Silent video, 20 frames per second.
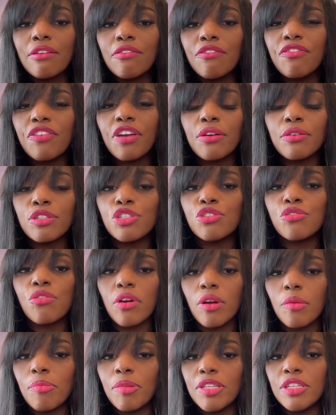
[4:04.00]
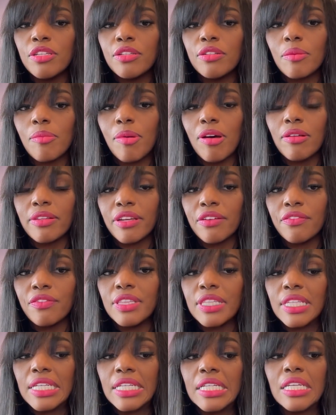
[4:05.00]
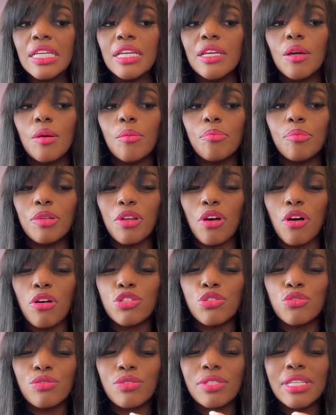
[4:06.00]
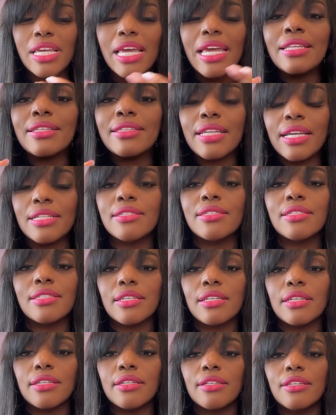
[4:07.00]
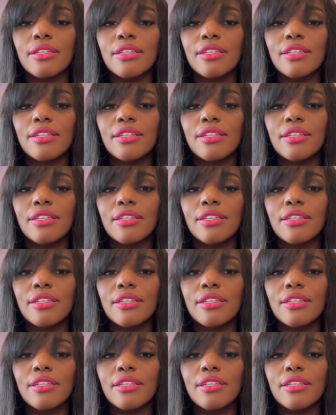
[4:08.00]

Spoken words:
a very strong opinion about everything, but also intensity.